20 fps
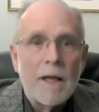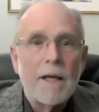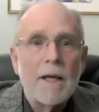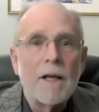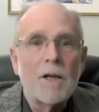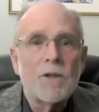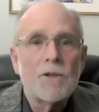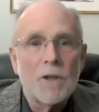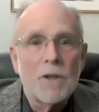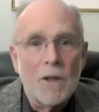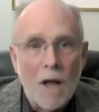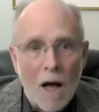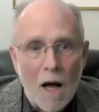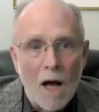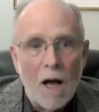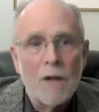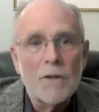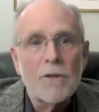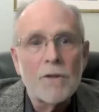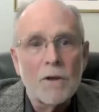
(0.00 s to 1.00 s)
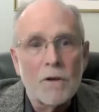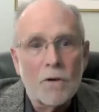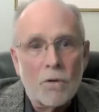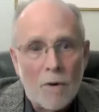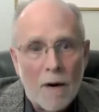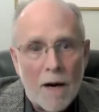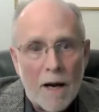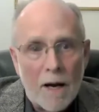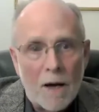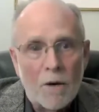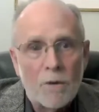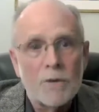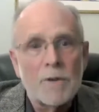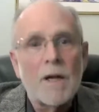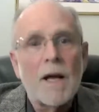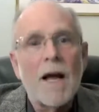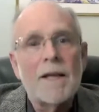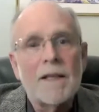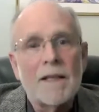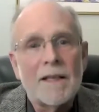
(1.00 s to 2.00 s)
It's an on the
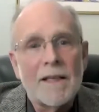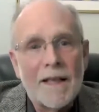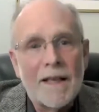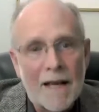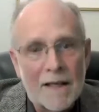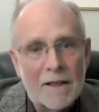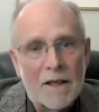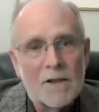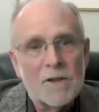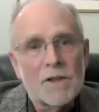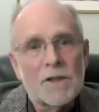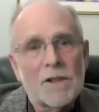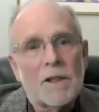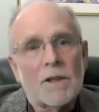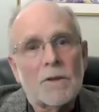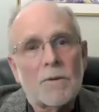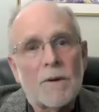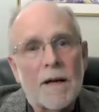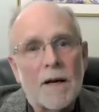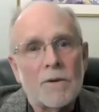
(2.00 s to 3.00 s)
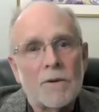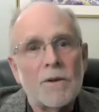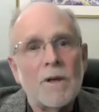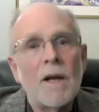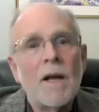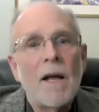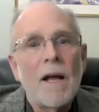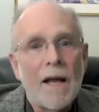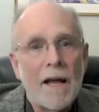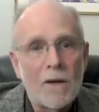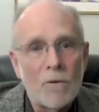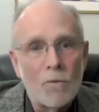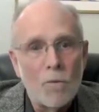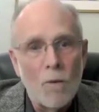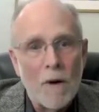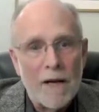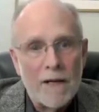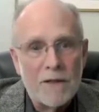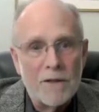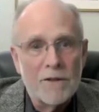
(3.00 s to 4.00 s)
ground, and it cannot sit around and
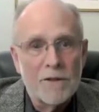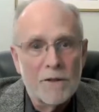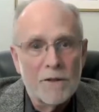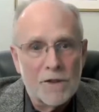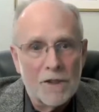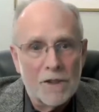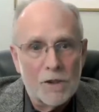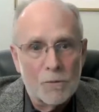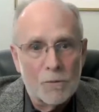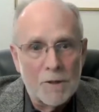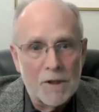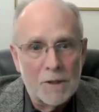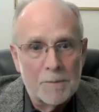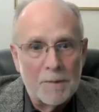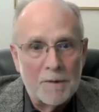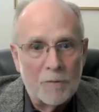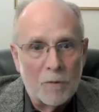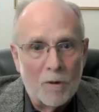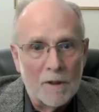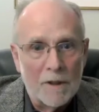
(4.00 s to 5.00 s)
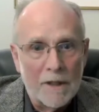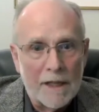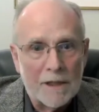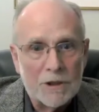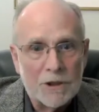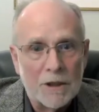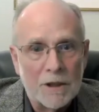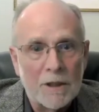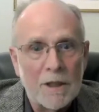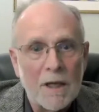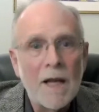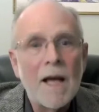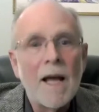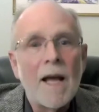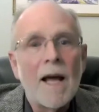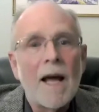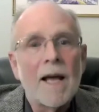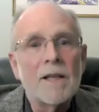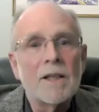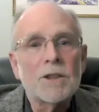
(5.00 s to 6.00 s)
wait until 6 weeks before election.
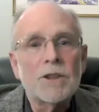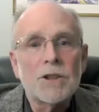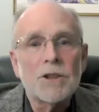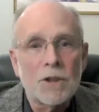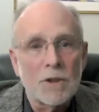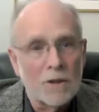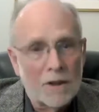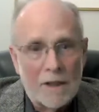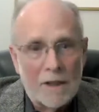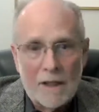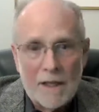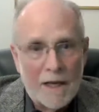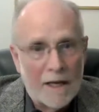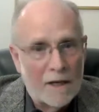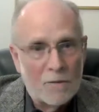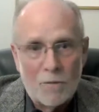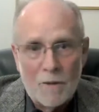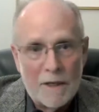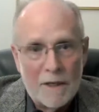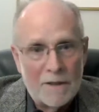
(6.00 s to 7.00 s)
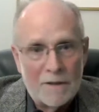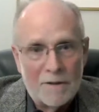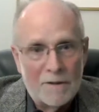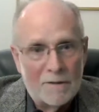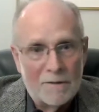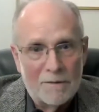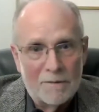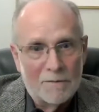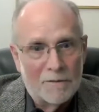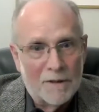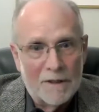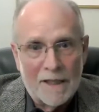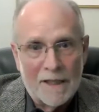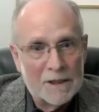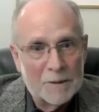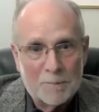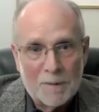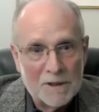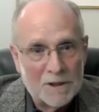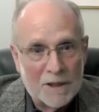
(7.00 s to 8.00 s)
And it certainly can't wait for the
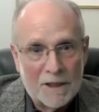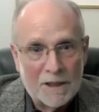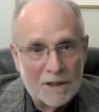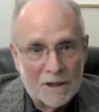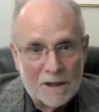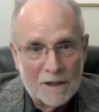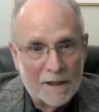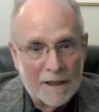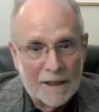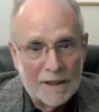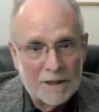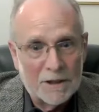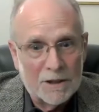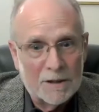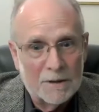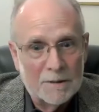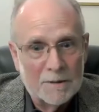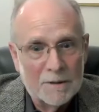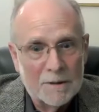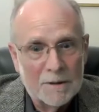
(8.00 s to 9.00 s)
next presidential election.